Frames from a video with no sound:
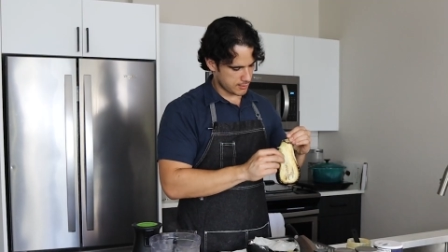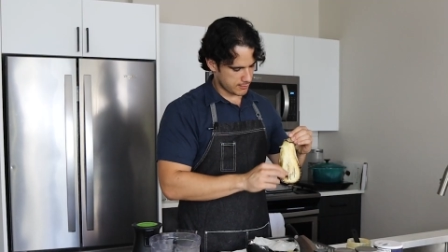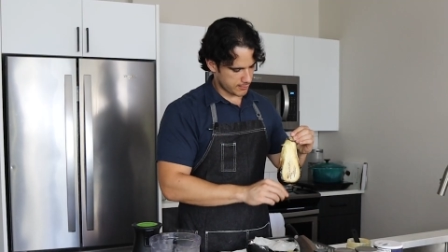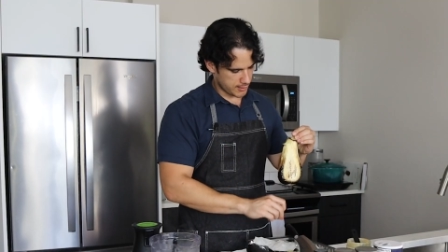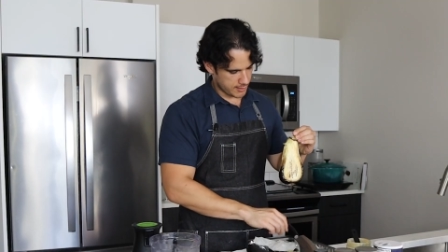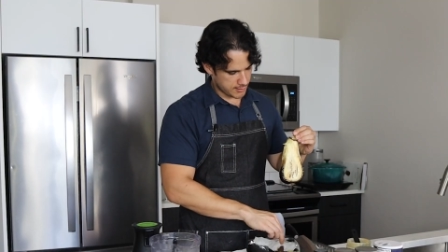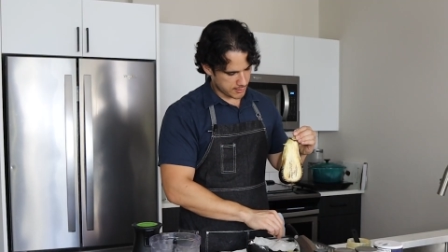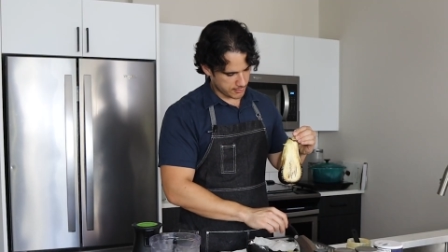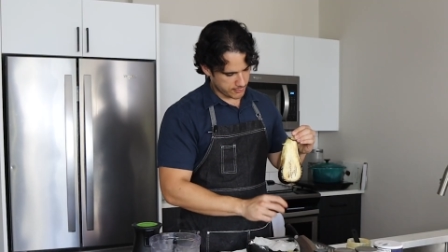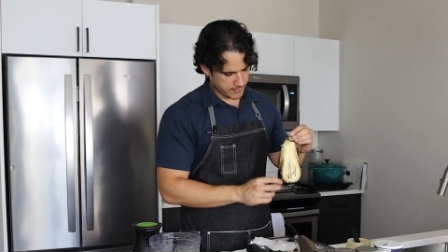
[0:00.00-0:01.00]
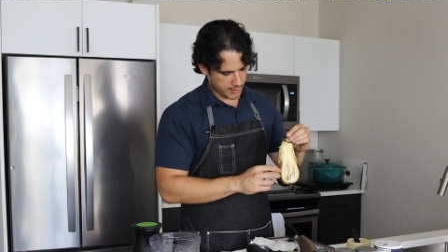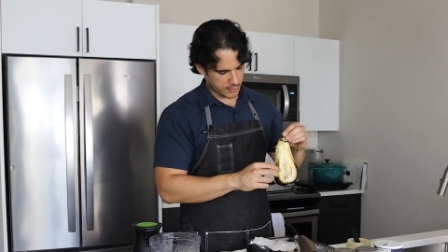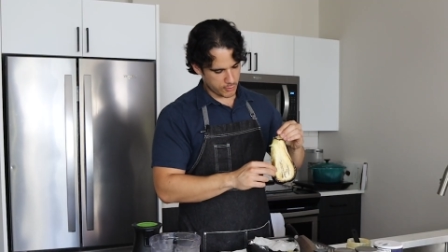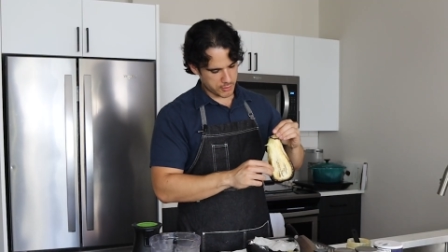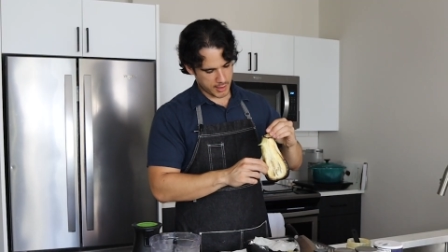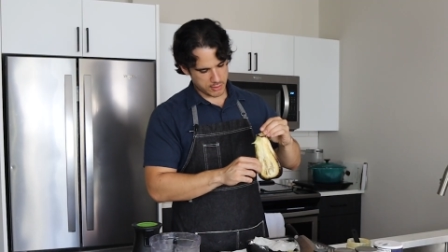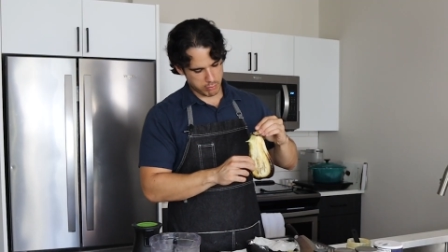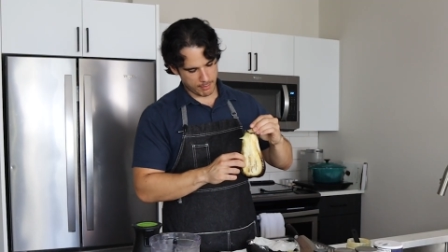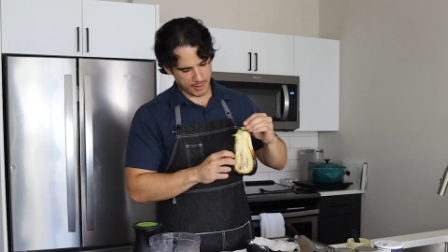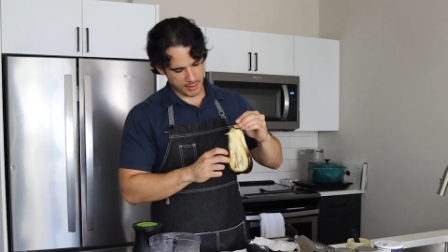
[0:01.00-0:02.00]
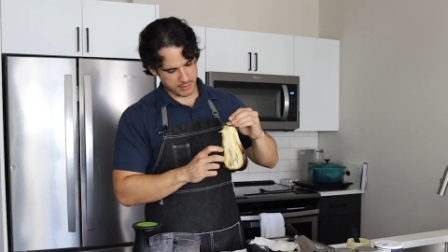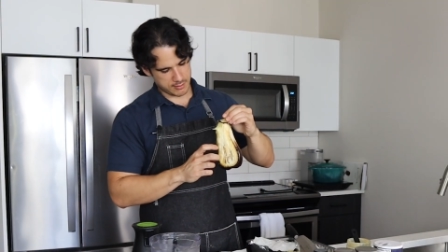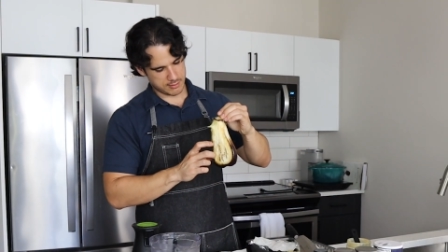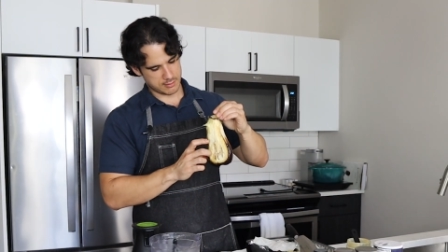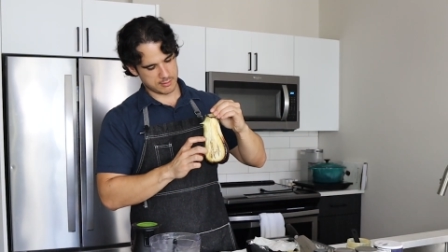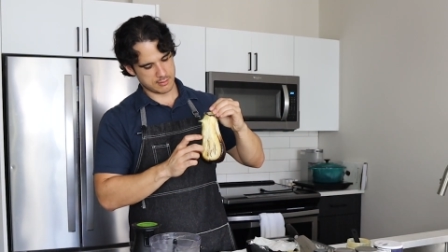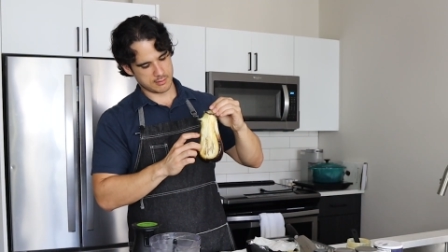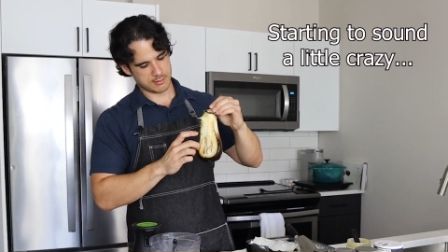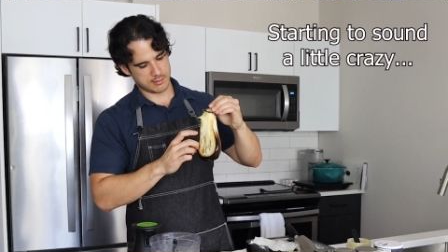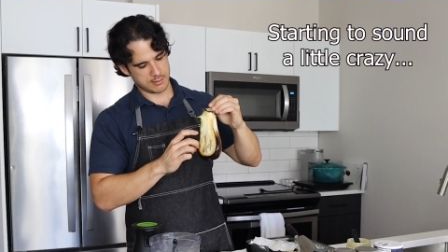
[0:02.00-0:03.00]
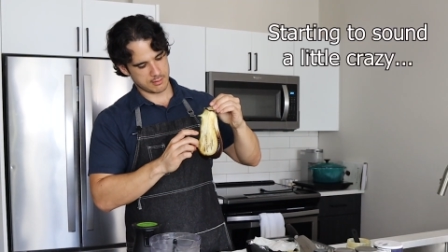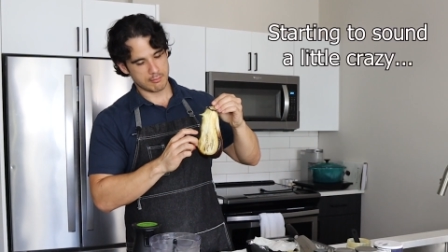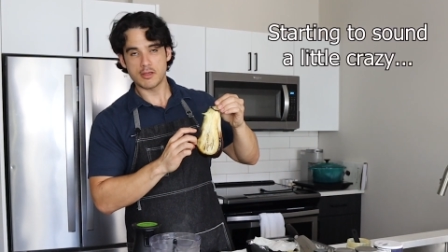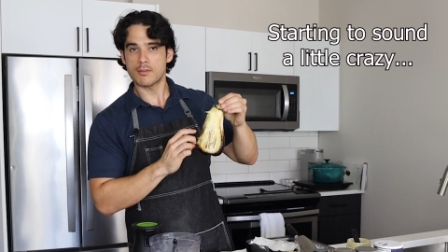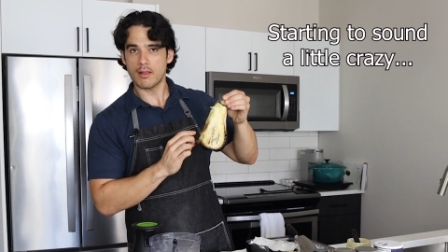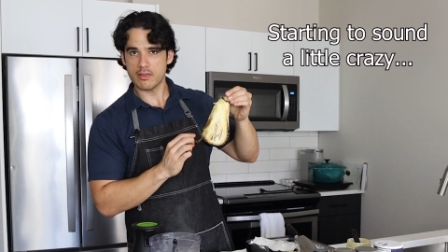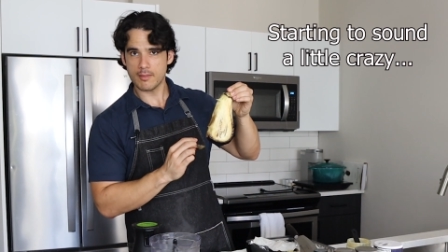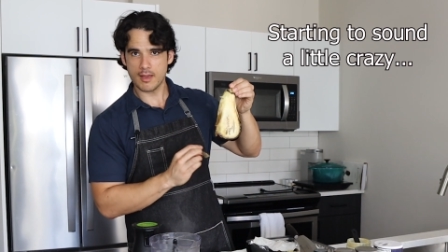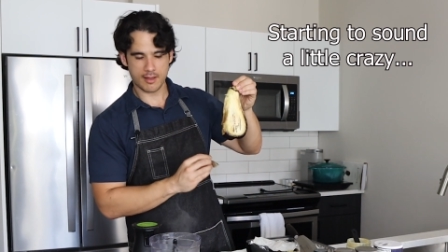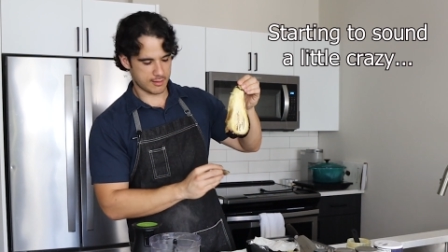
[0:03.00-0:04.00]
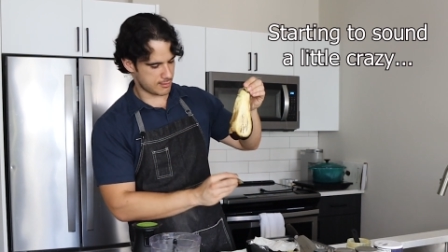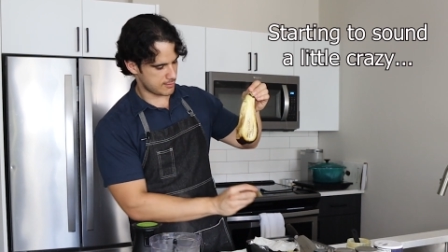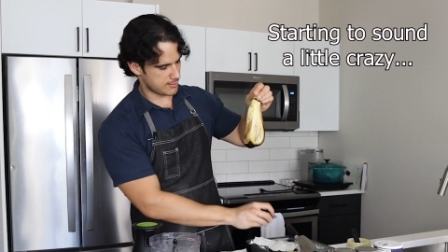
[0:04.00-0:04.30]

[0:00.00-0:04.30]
If I had a nickel for every ghanoush I had to baba, you wealthy man.